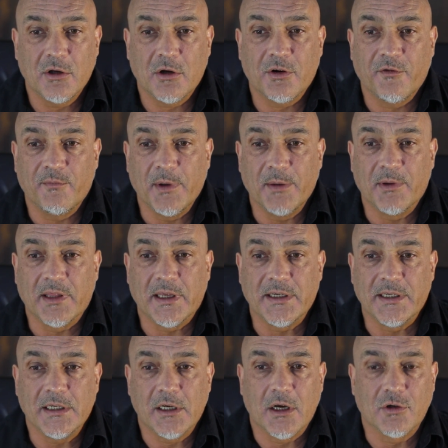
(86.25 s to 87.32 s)
a lot of people
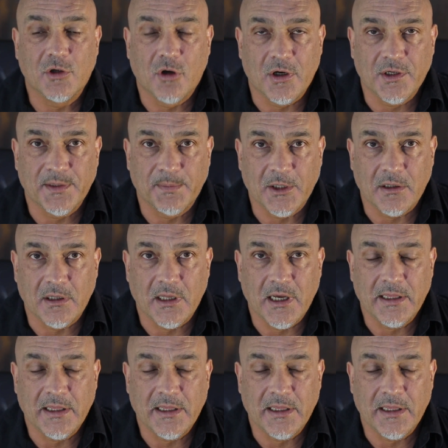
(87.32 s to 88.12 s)
that did go to hospital,